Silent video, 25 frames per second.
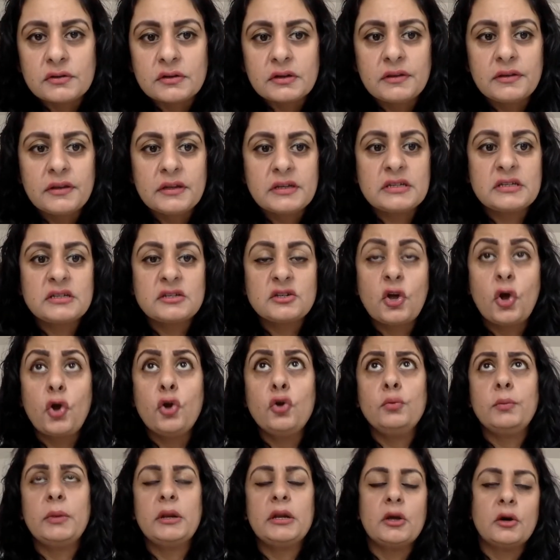And there's so
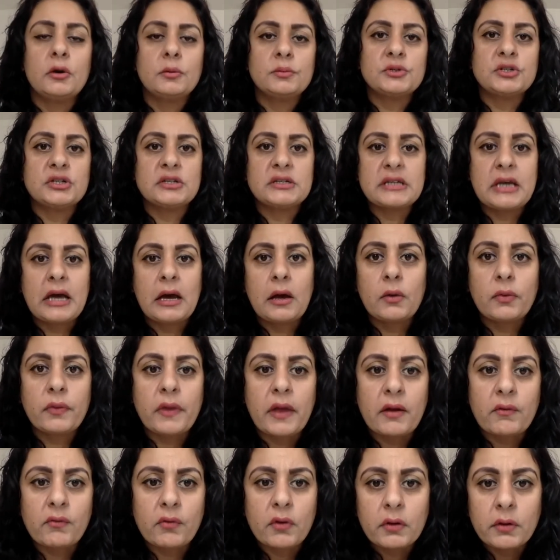many options out
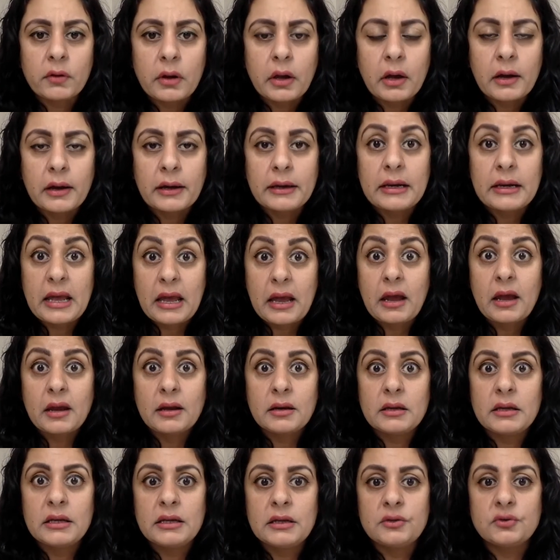there online
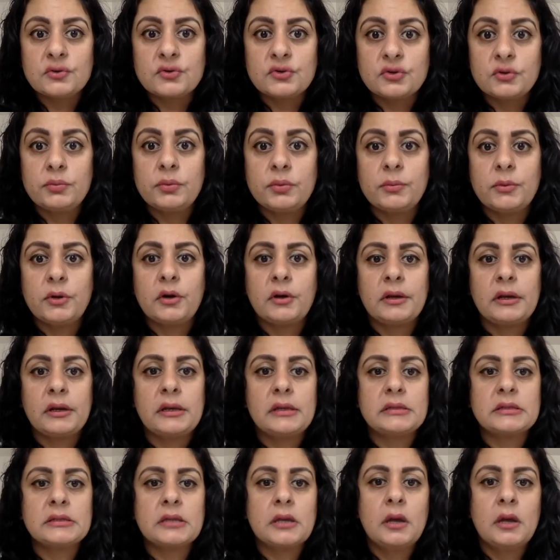and in your supermarkets.